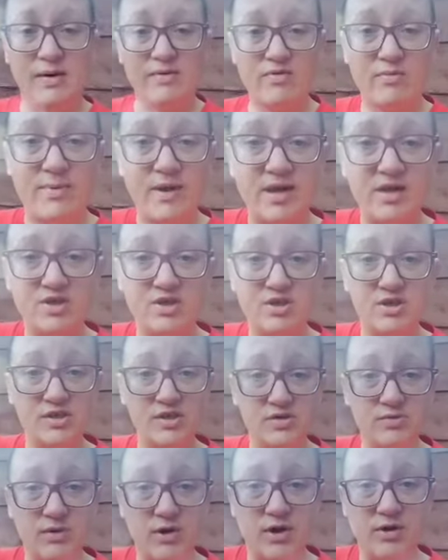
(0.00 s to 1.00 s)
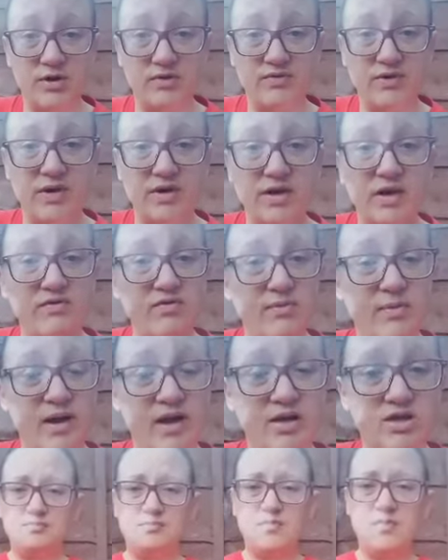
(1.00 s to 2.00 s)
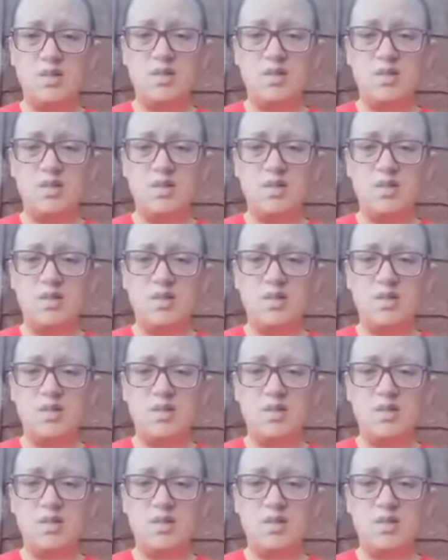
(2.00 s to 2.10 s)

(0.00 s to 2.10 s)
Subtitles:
affirmations as well, and I find affirmations